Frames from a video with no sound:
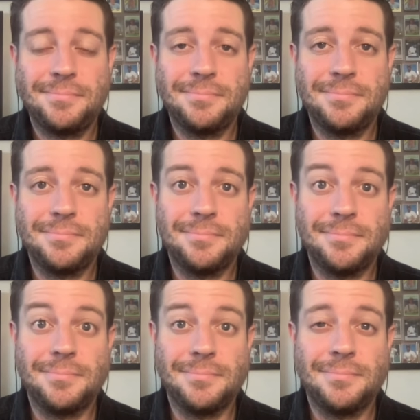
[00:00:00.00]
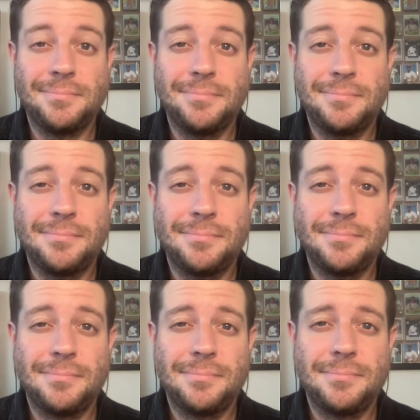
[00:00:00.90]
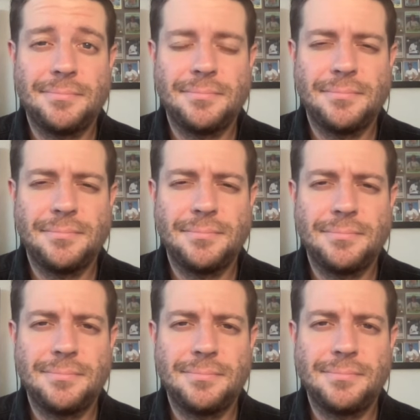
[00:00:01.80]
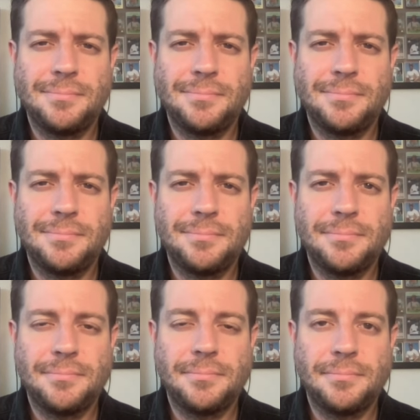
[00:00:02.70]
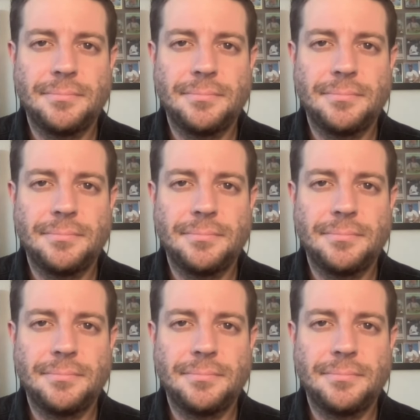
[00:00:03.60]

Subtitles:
The person shown says nothing.